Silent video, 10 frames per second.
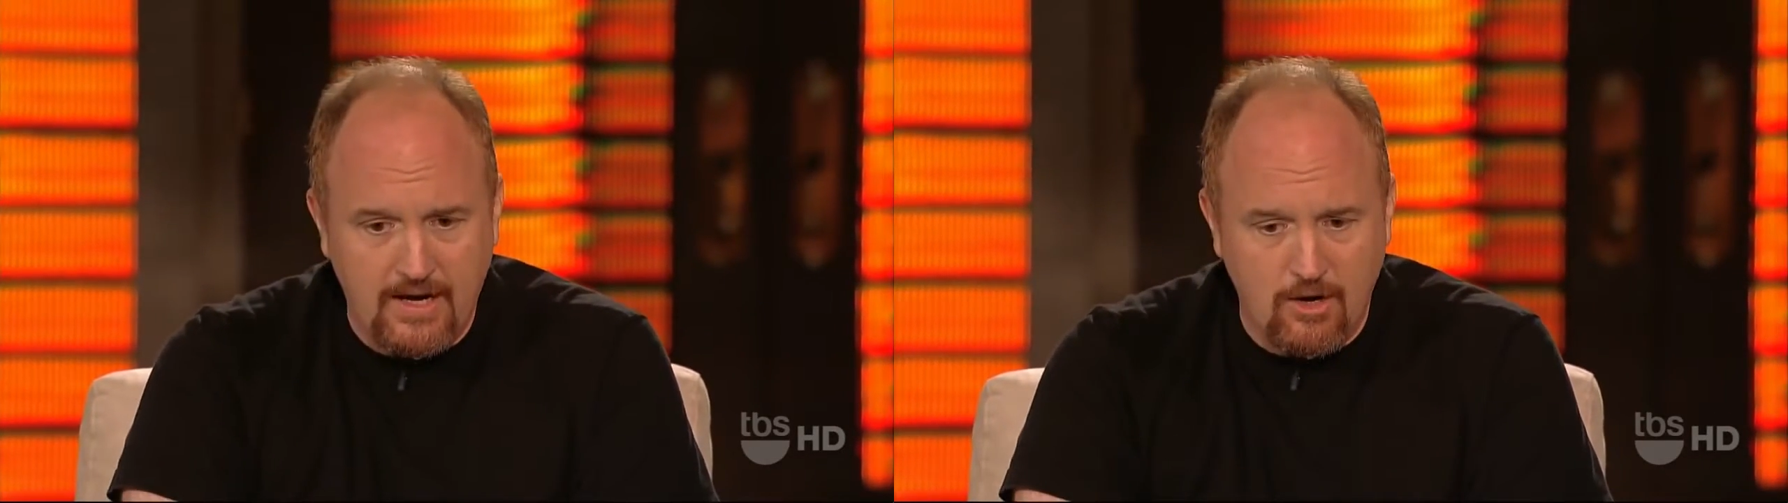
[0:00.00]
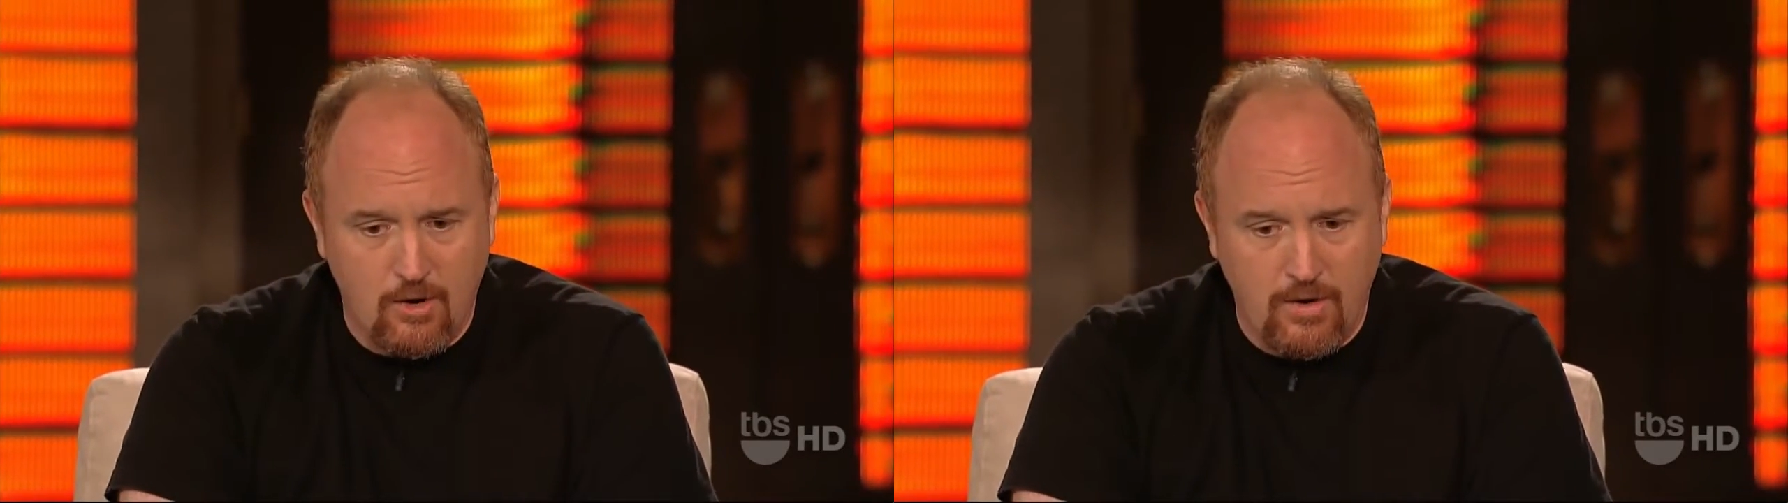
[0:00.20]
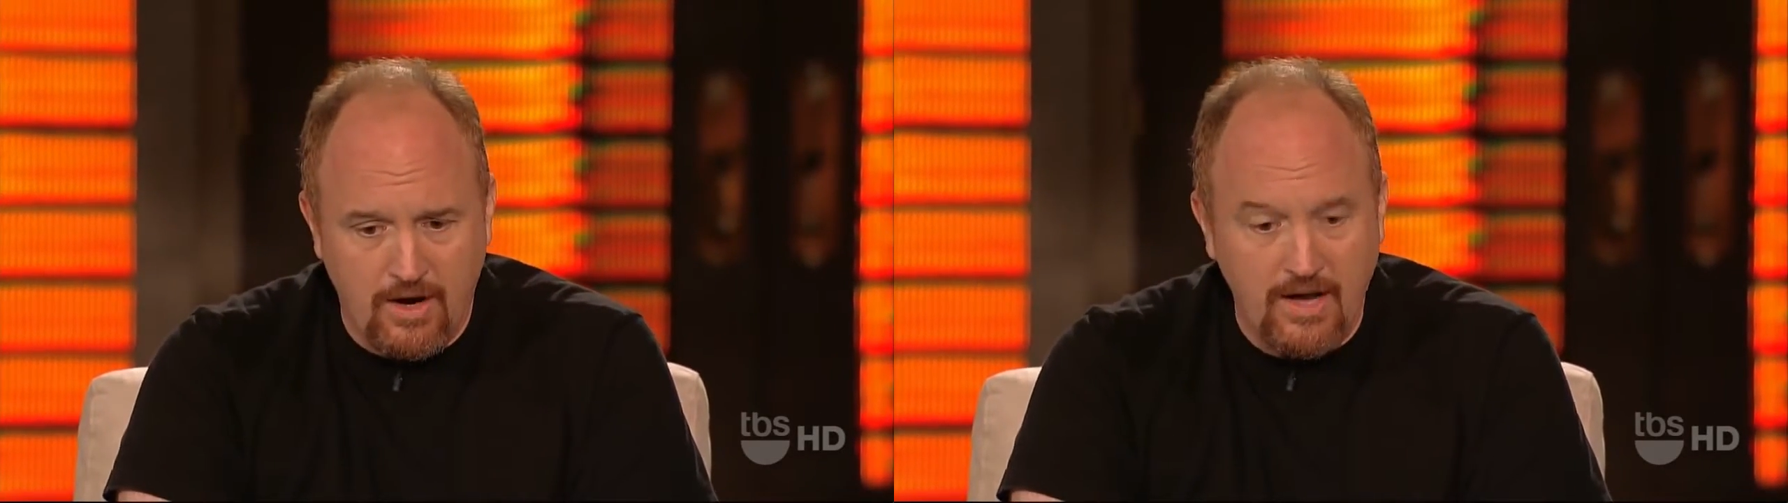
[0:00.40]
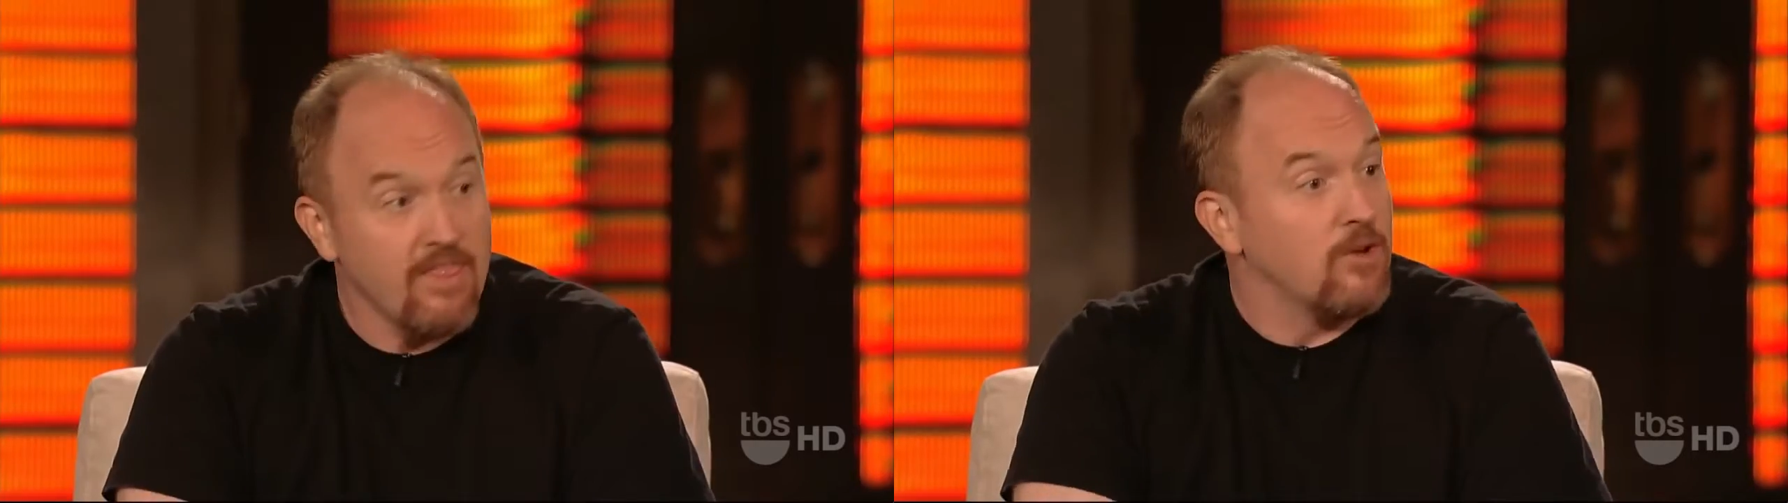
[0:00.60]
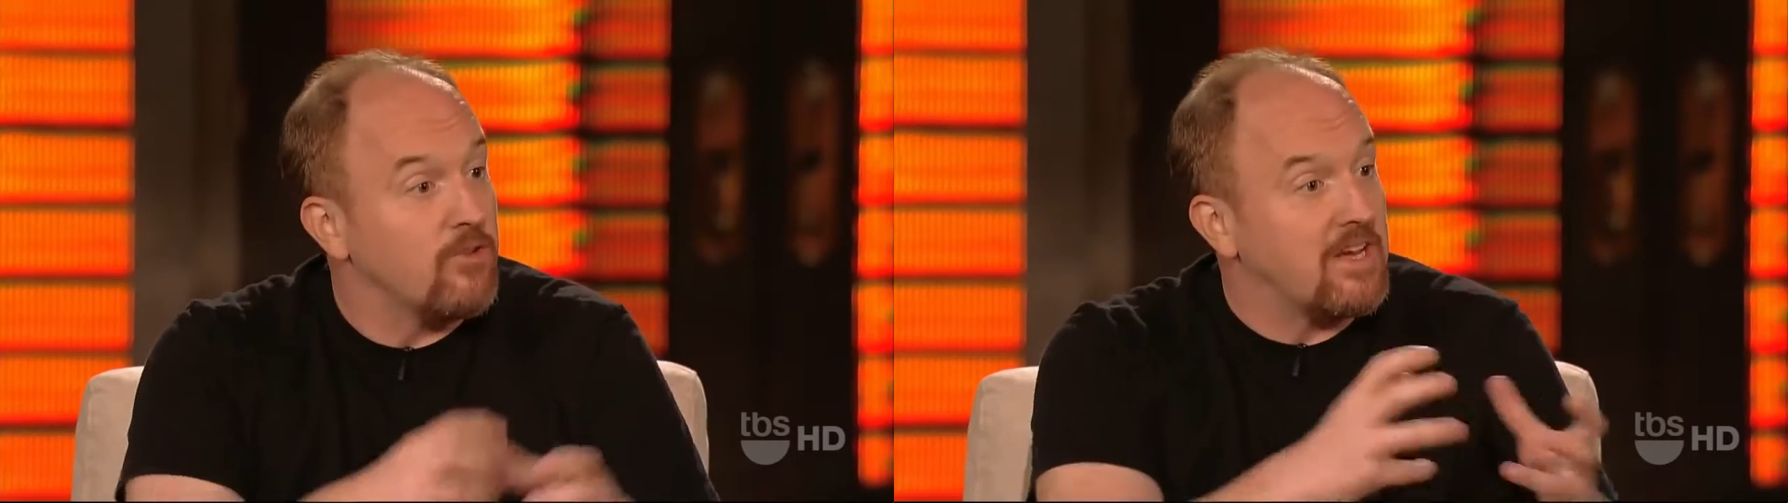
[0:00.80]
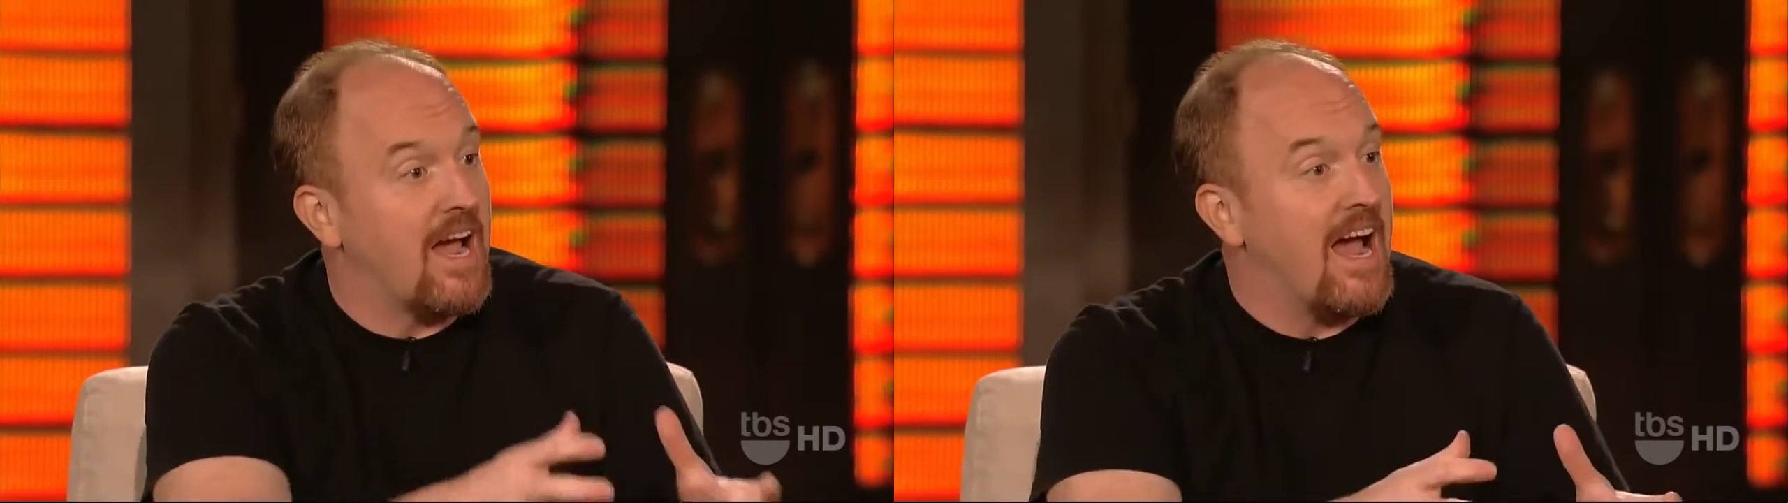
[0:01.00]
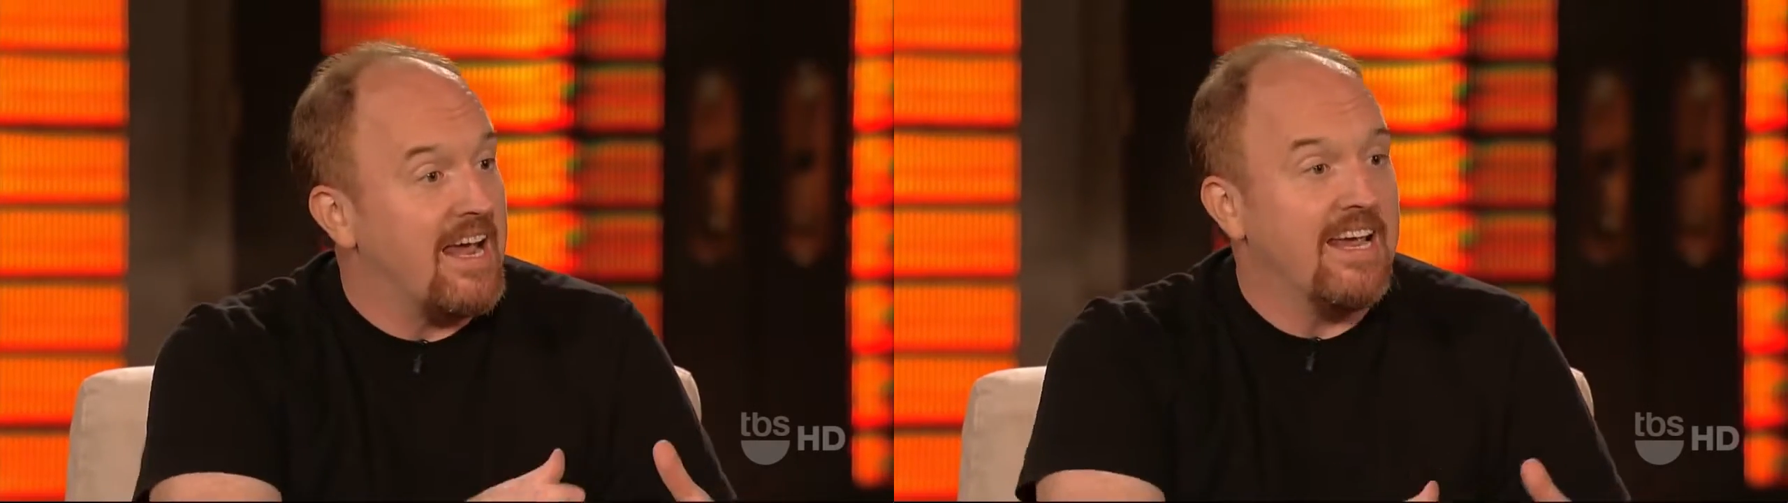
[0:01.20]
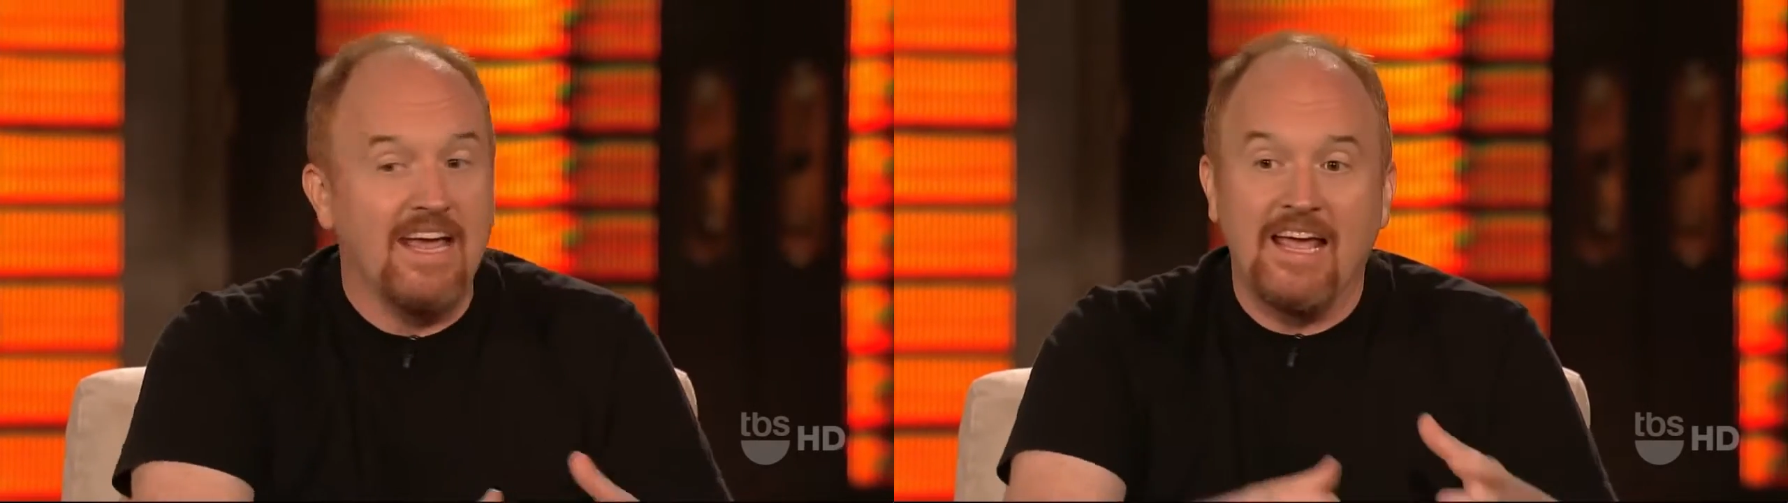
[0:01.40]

go, there's a guy